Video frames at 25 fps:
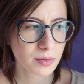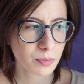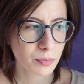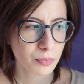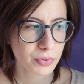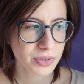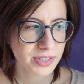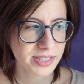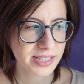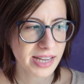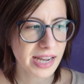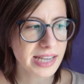
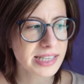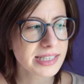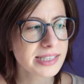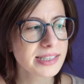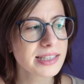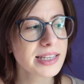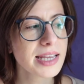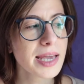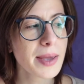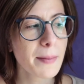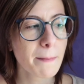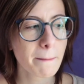
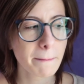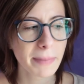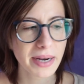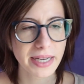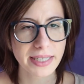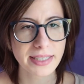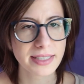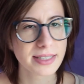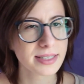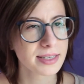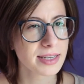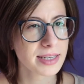precisely,
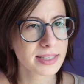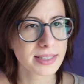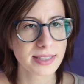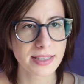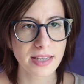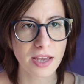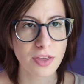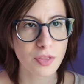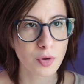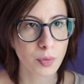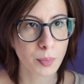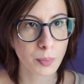but it's
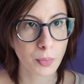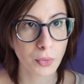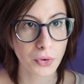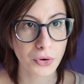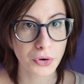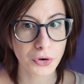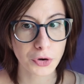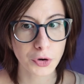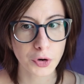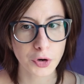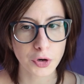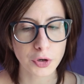either boy
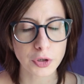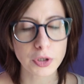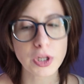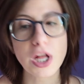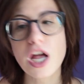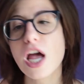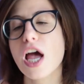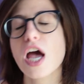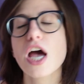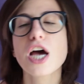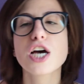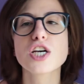or girl.
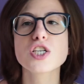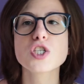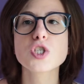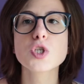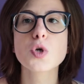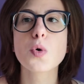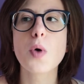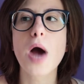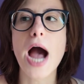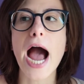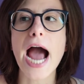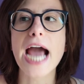
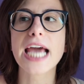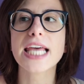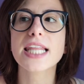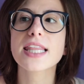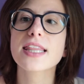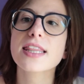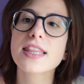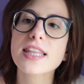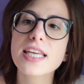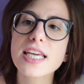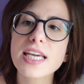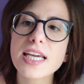So I
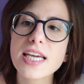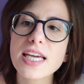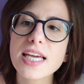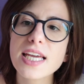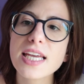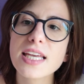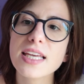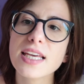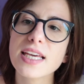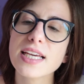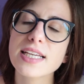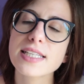think
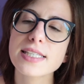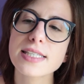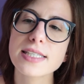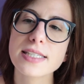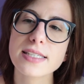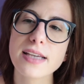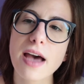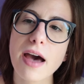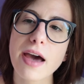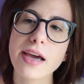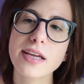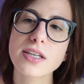it's
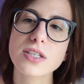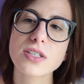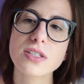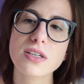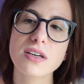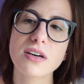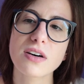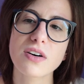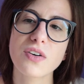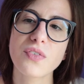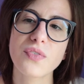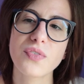kind
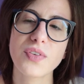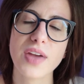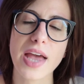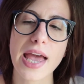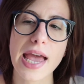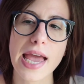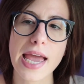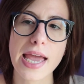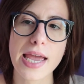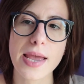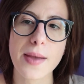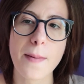of
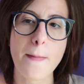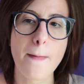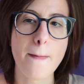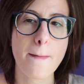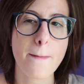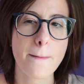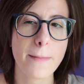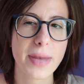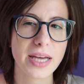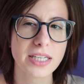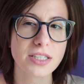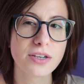a
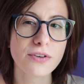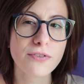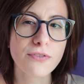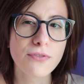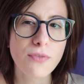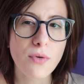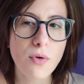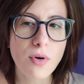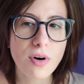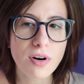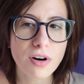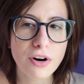
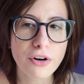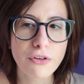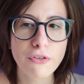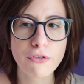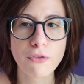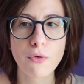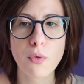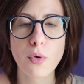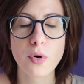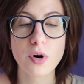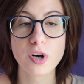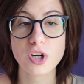metaphor
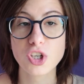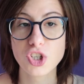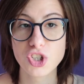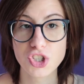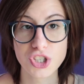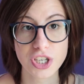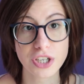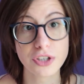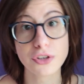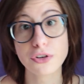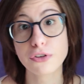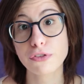for
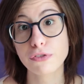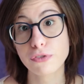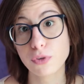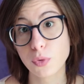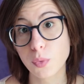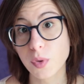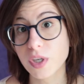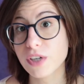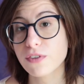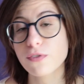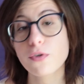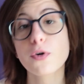gender
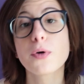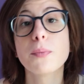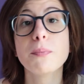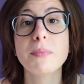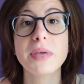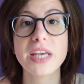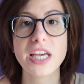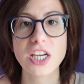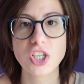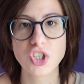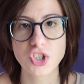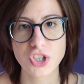fluid, for
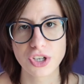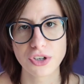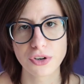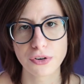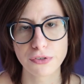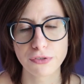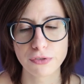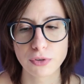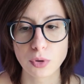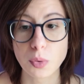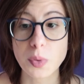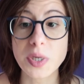being gender
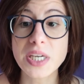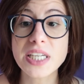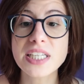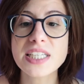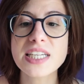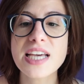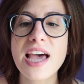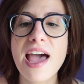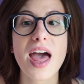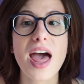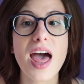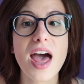
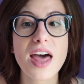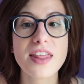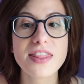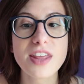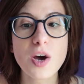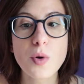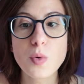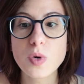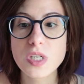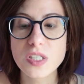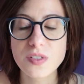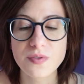fluid. And
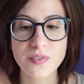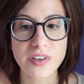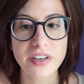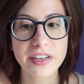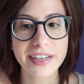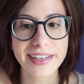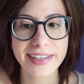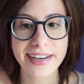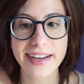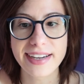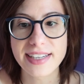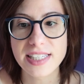that was
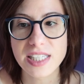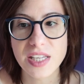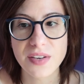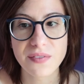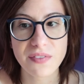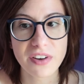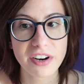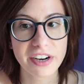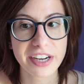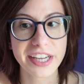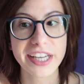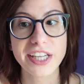very nice and
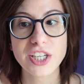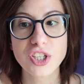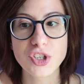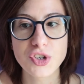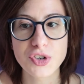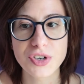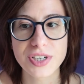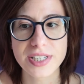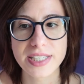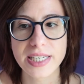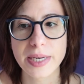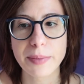very
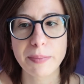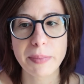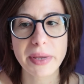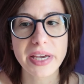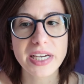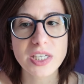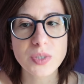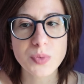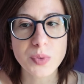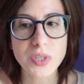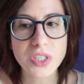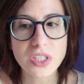interesting
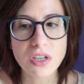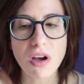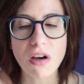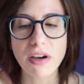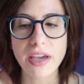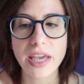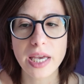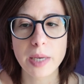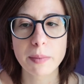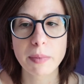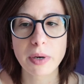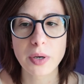because we're
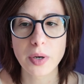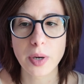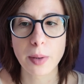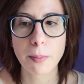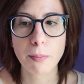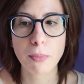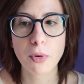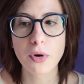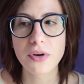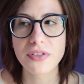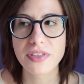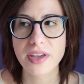talking about a
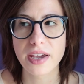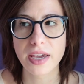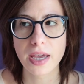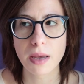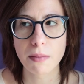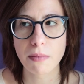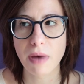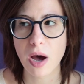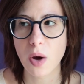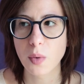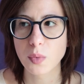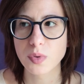book that
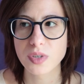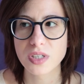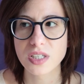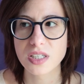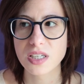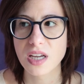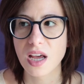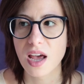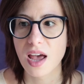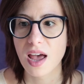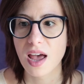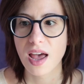came
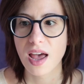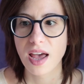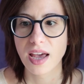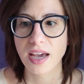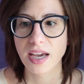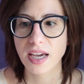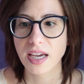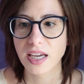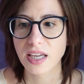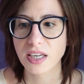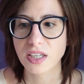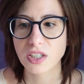out
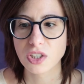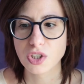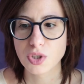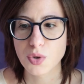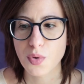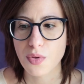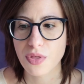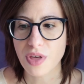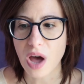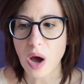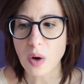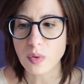in
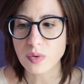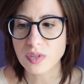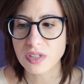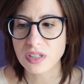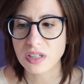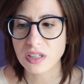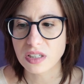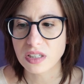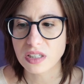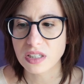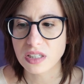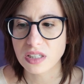
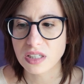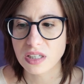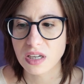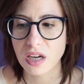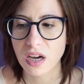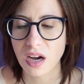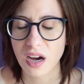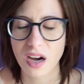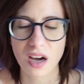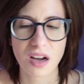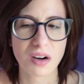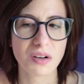2000,
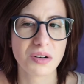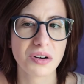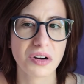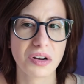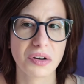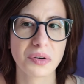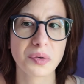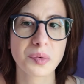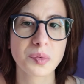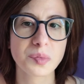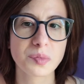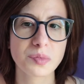I don't
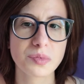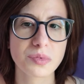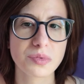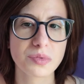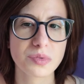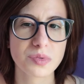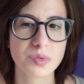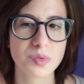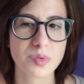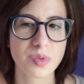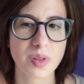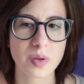know,
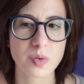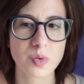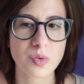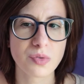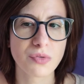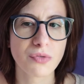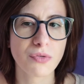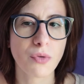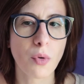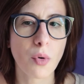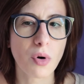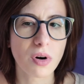
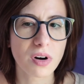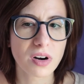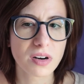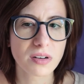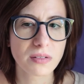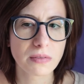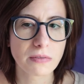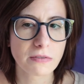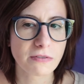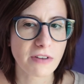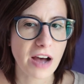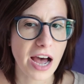2004,
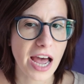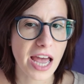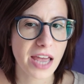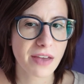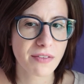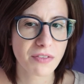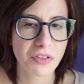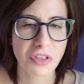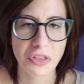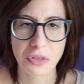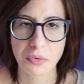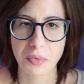
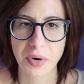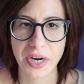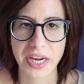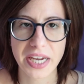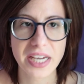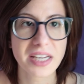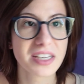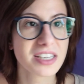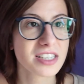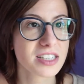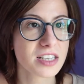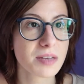5,
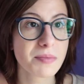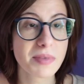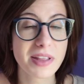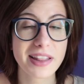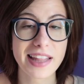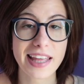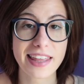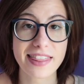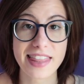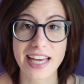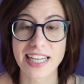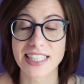3, something
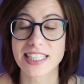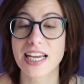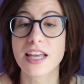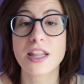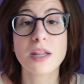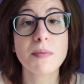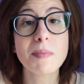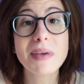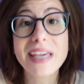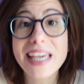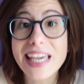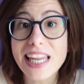like that, at
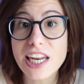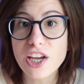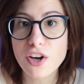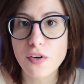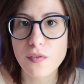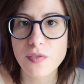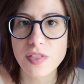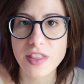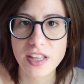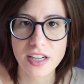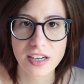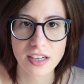the beginning
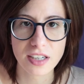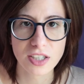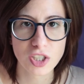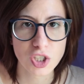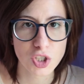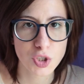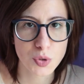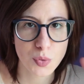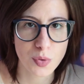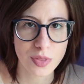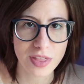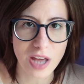of the
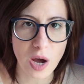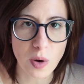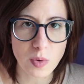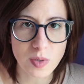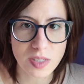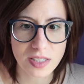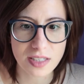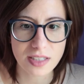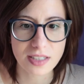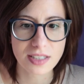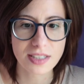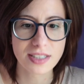
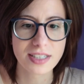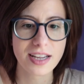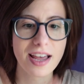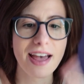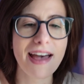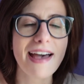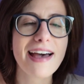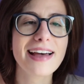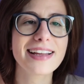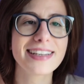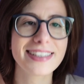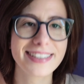2000
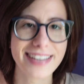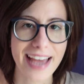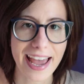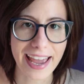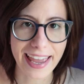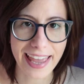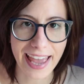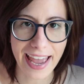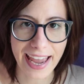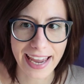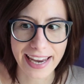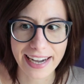
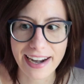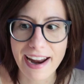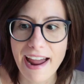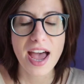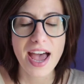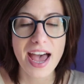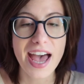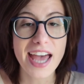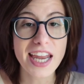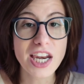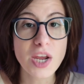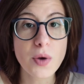decade.
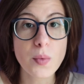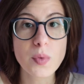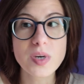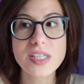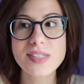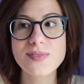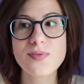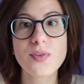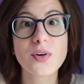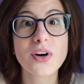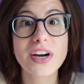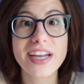And it
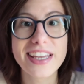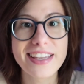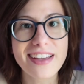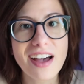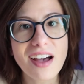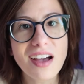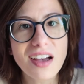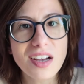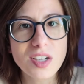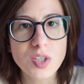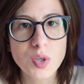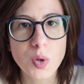was for a
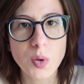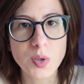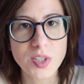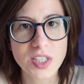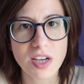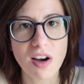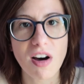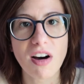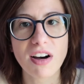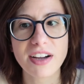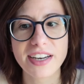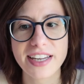young adult
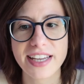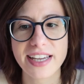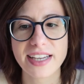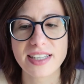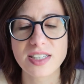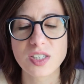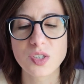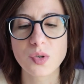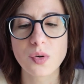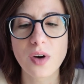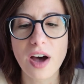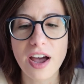
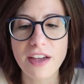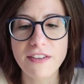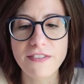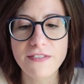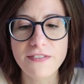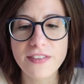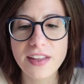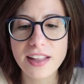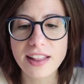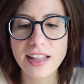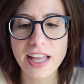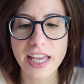audience, so I
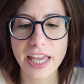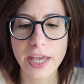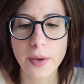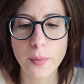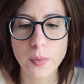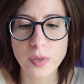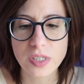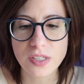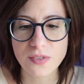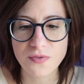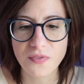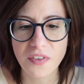feel like it
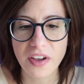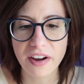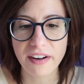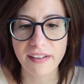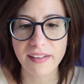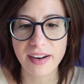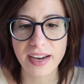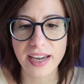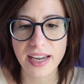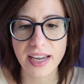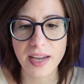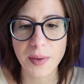was
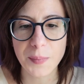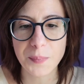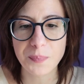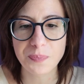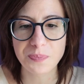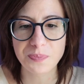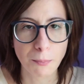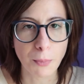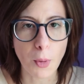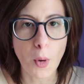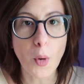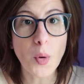very
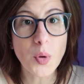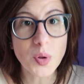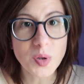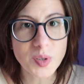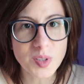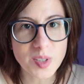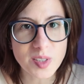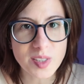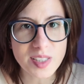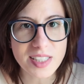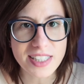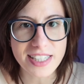
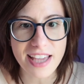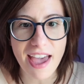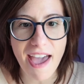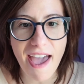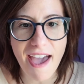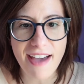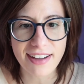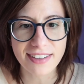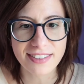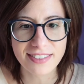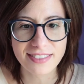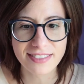bold
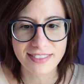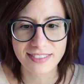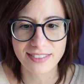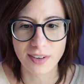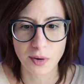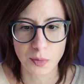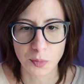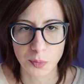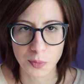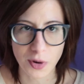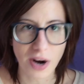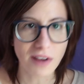and
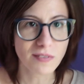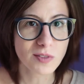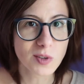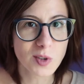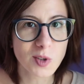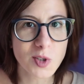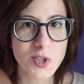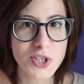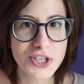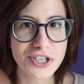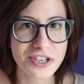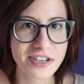
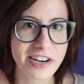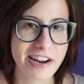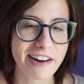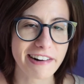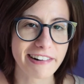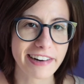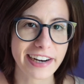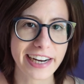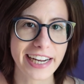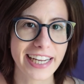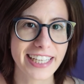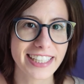
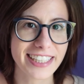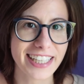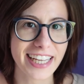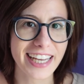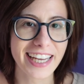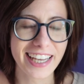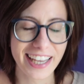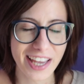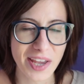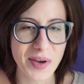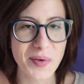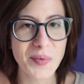revolutionary.
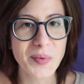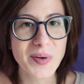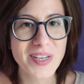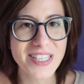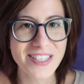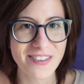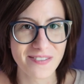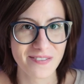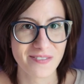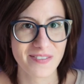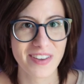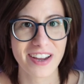Like, it
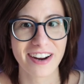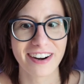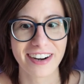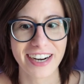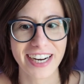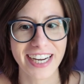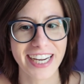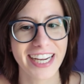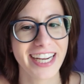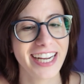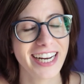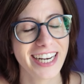was a
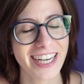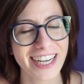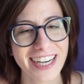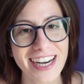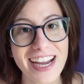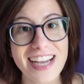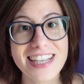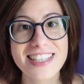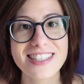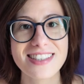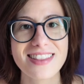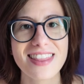very
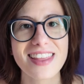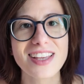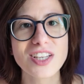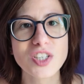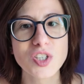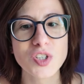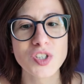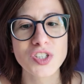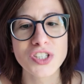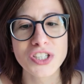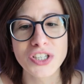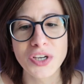nice thing
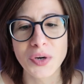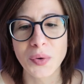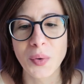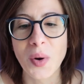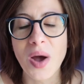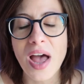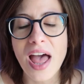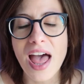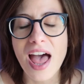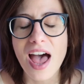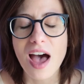to do.